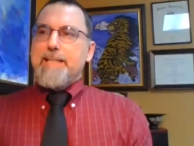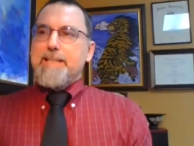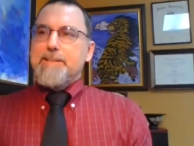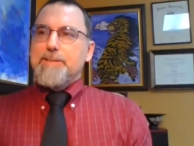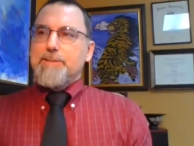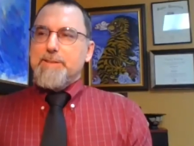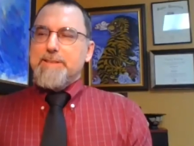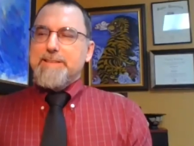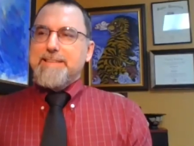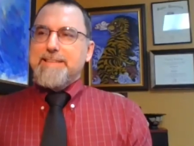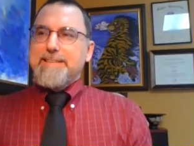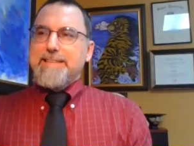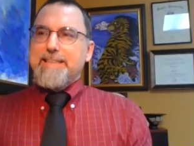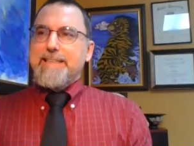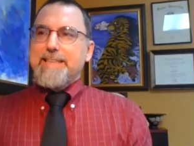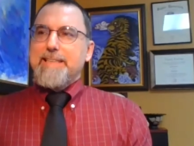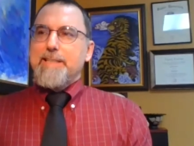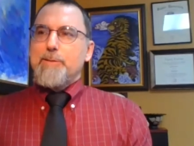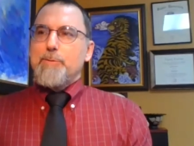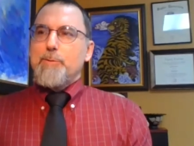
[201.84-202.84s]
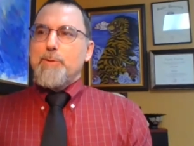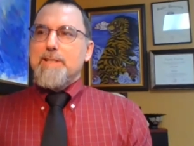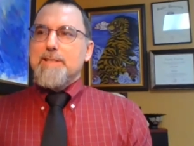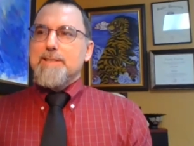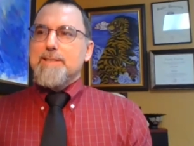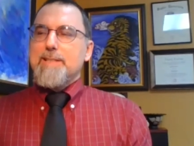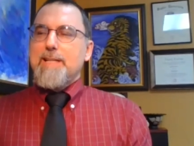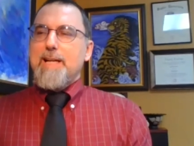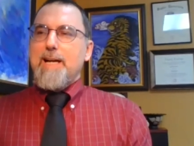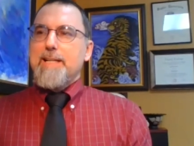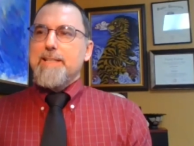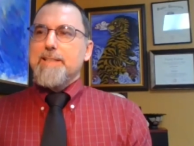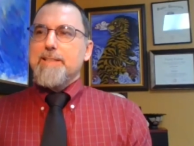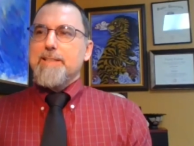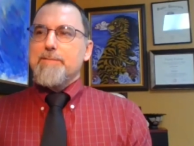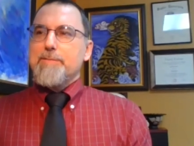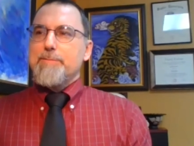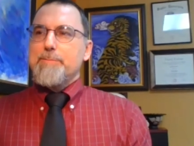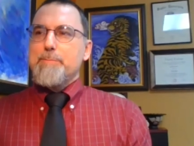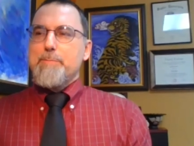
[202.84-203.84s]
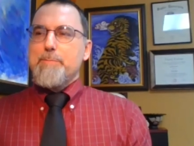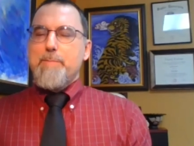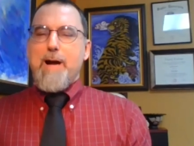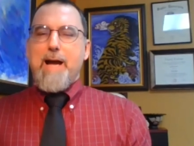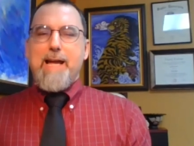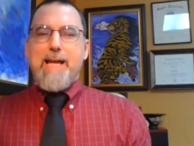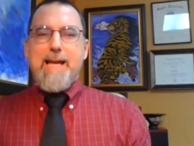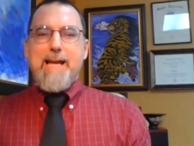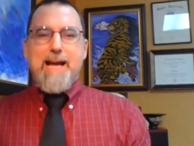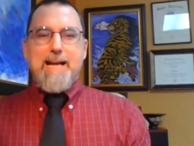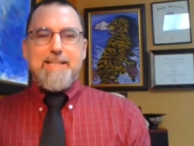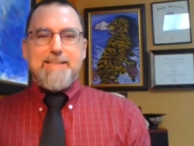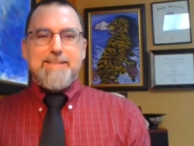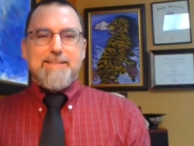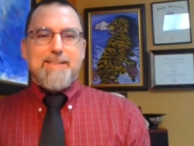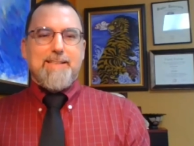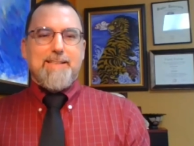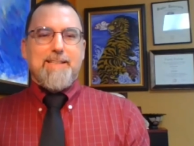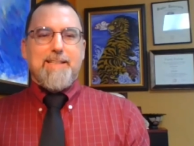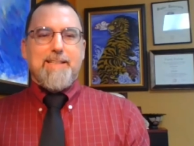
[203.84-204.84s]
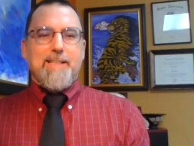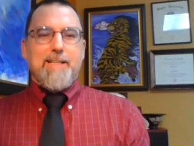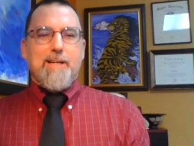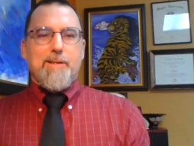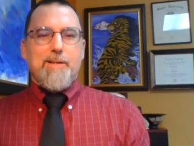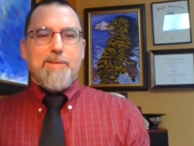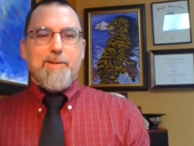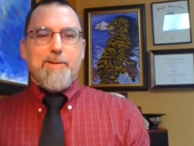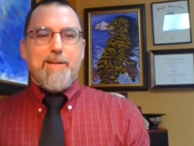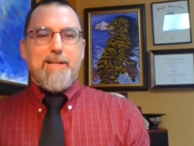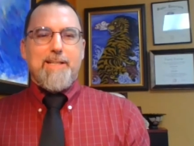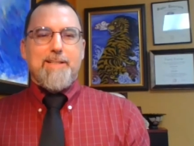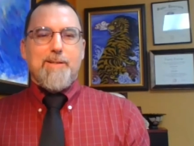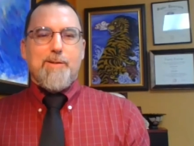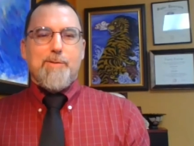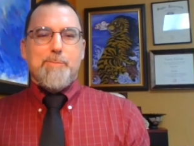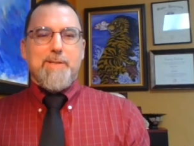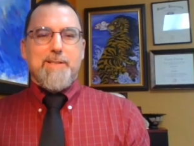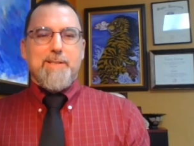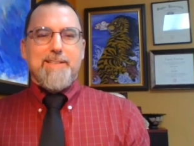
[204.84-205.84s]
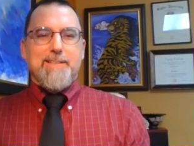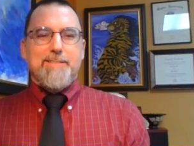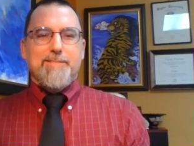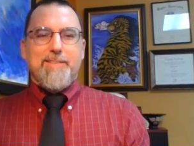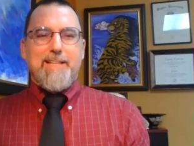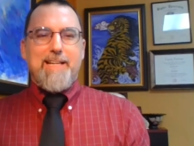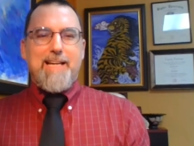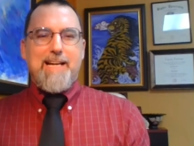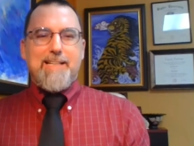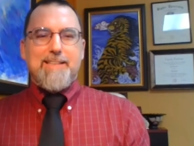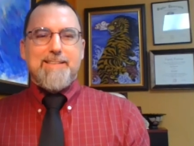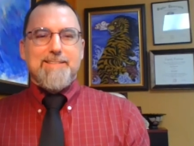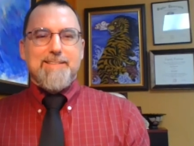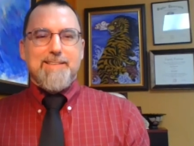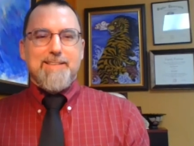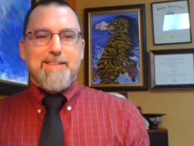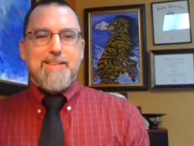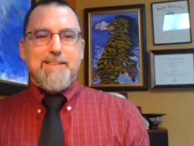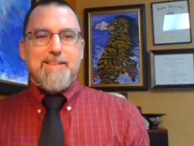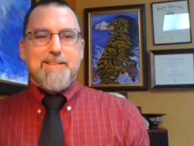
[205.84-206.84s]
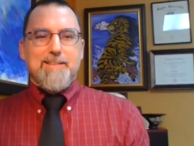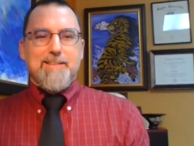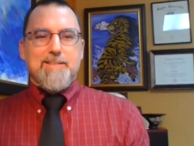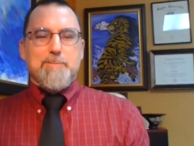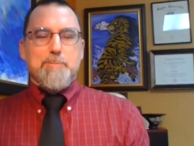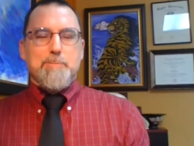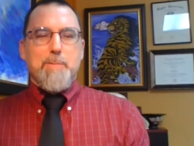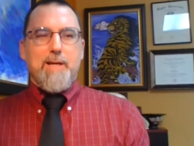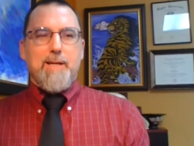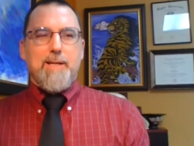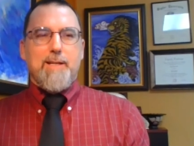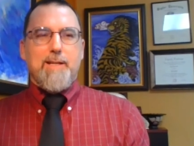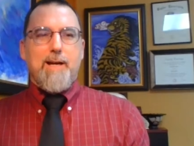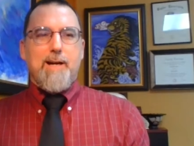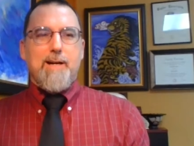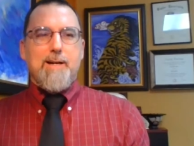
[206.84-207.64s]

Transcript: interesting. It was kind of by accident, although I don't believe in accidents. Yeah.